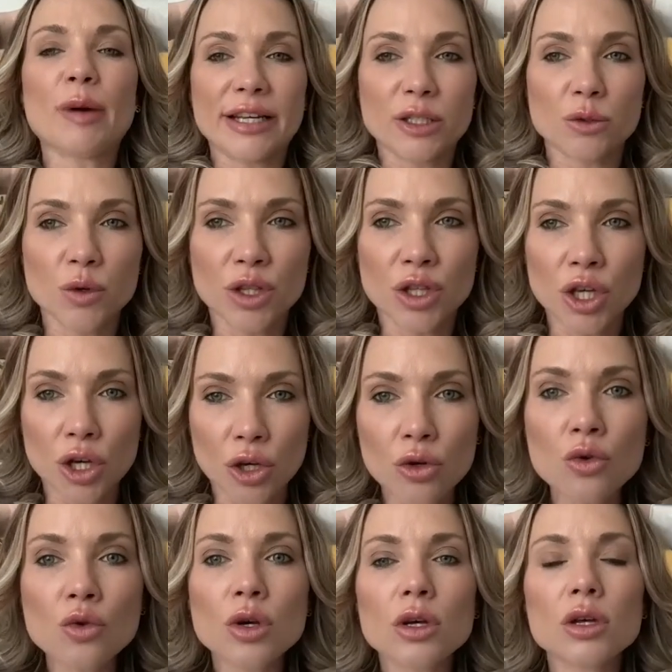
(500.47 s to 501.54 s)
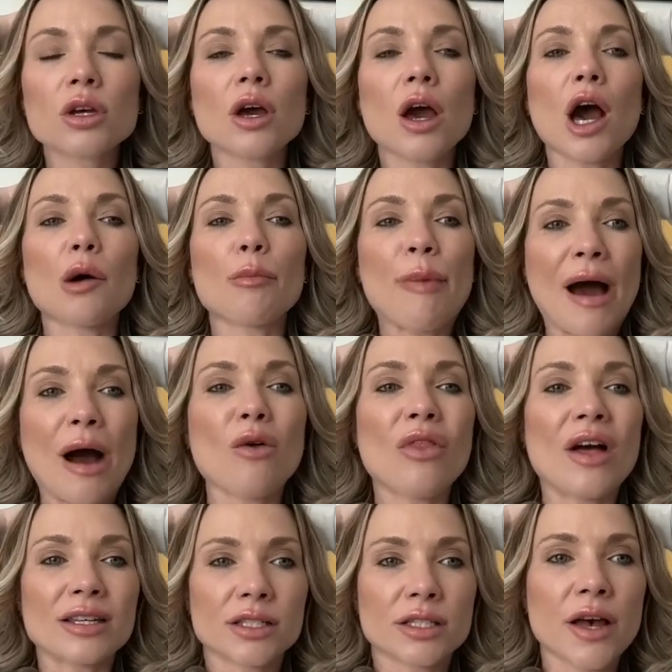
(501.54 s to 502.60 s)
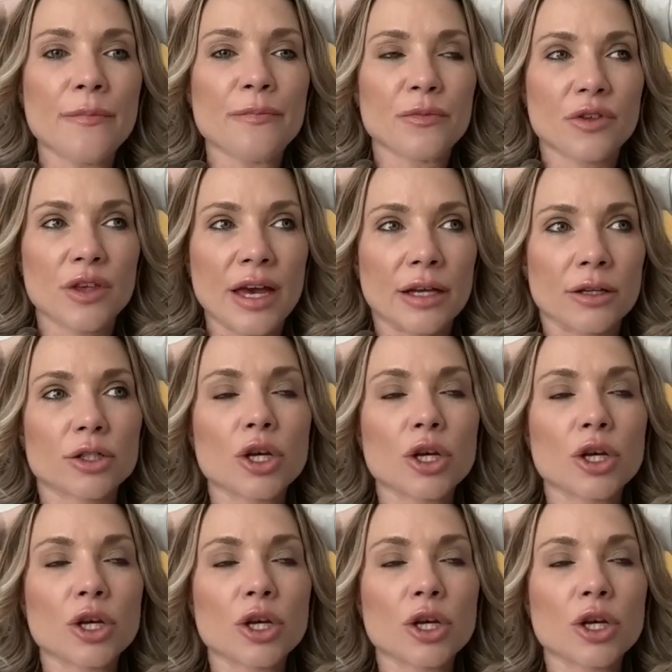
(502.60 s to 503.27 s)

best with you about that certain thing.